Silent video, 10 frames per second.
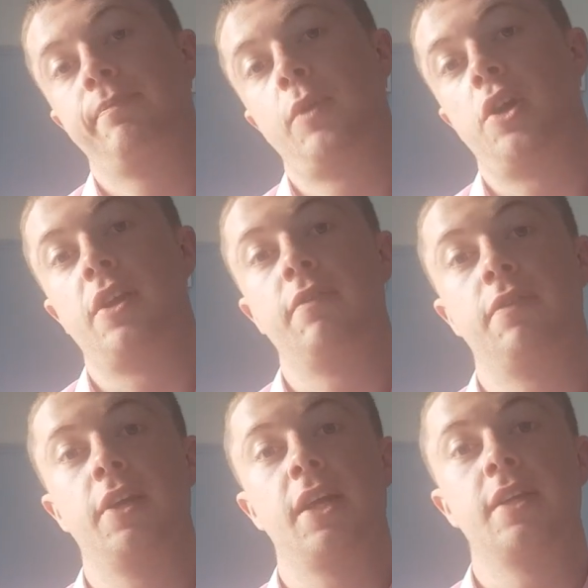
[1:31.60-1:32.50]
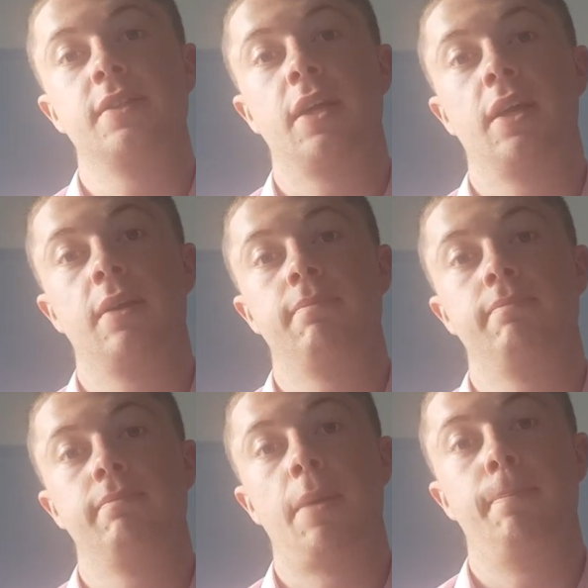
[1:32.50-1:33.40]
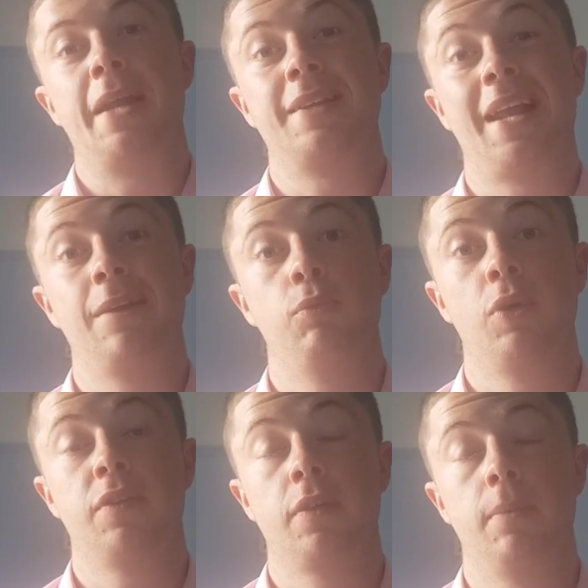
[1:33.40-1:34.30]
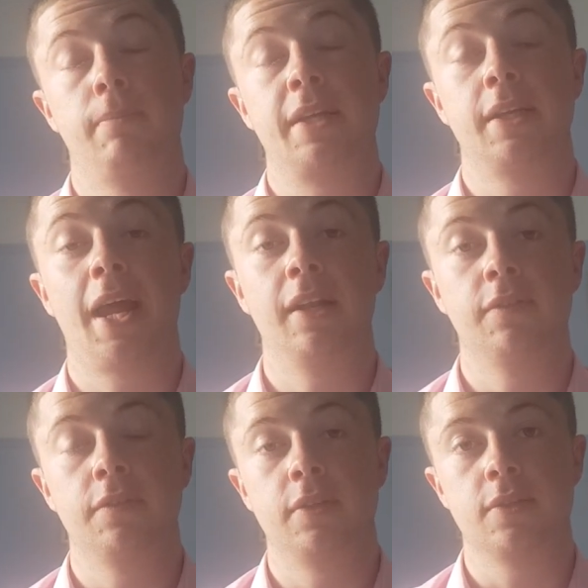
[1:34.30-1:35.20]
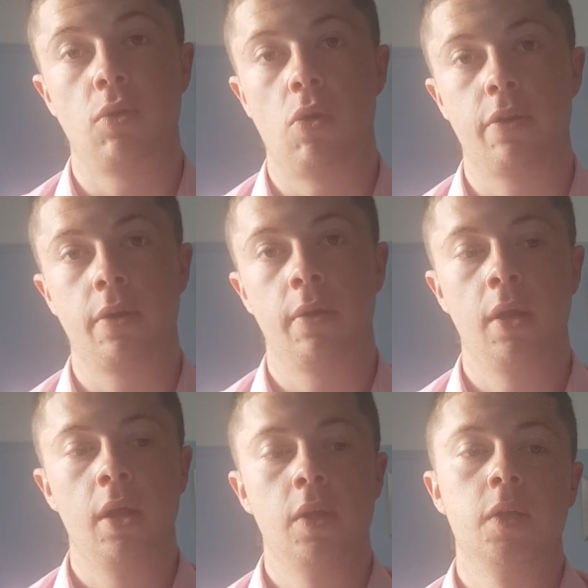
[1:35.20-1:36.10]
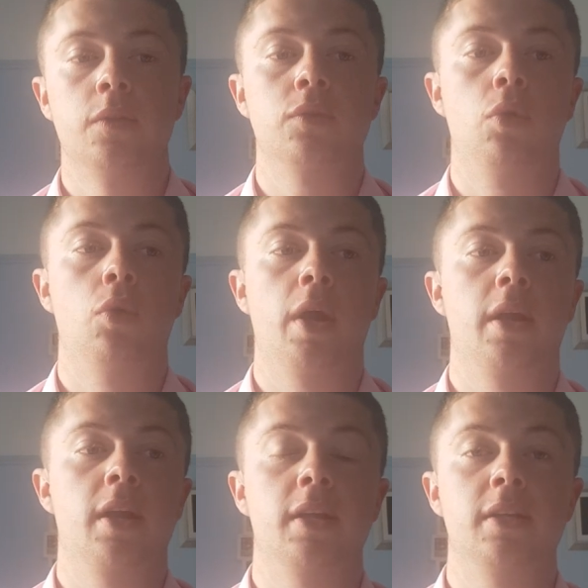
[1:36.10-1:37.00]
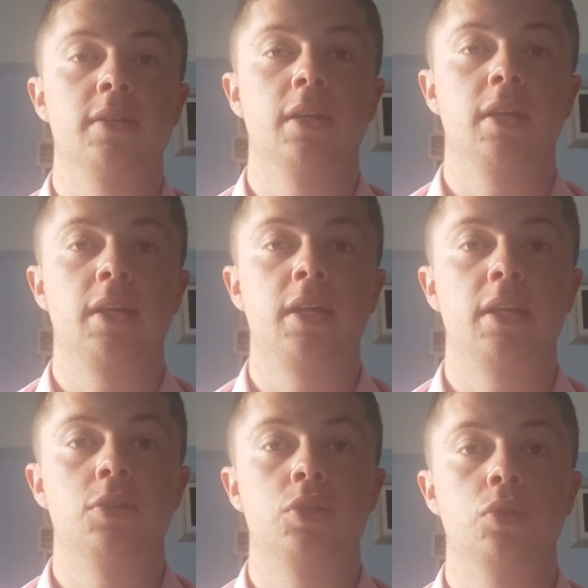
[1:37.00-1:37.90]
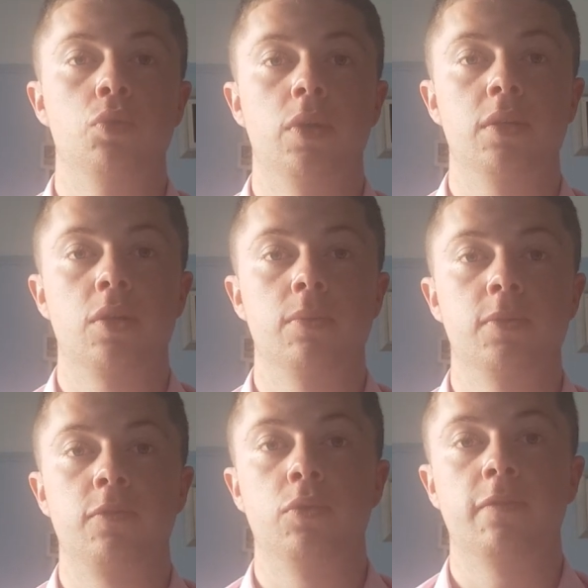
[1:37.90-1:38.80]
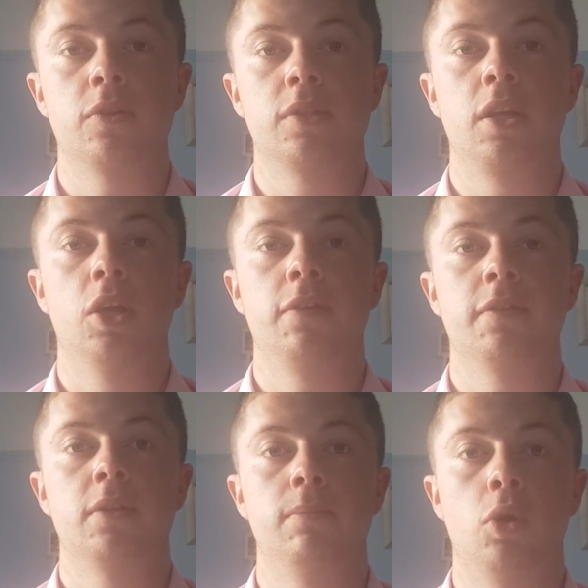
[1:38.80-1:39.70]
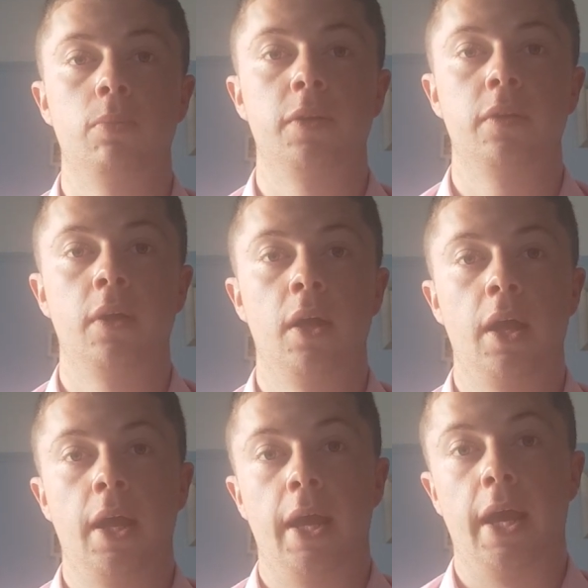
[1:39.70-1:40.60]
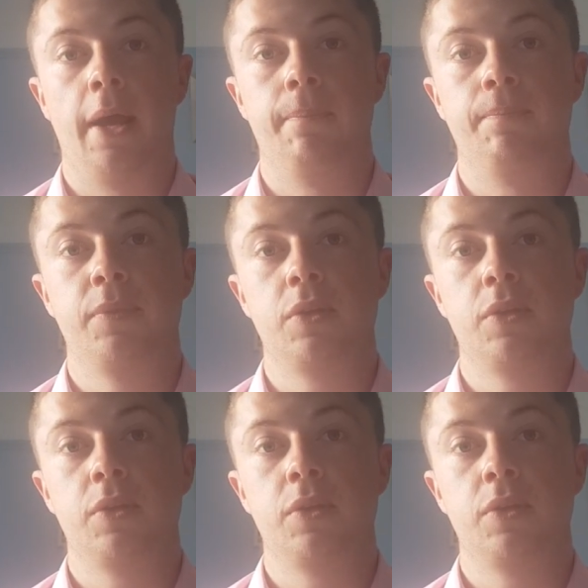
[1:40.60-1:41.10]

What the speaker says: identifying as a mental health disorder. So it is a key issue in terms of university life at the moment, and